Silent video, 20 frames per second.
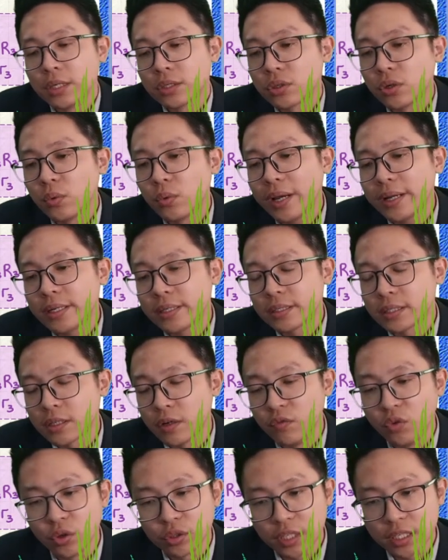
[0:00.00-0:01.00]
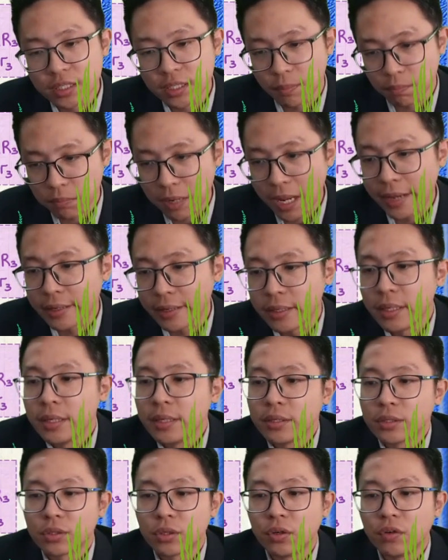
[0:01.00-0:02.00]
So what is the voltage supply?
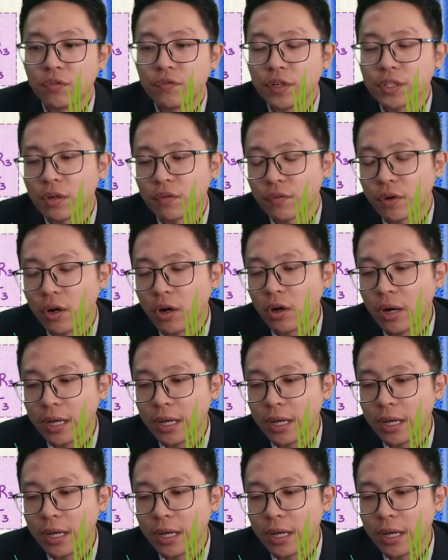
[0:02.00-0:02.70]
So first of all,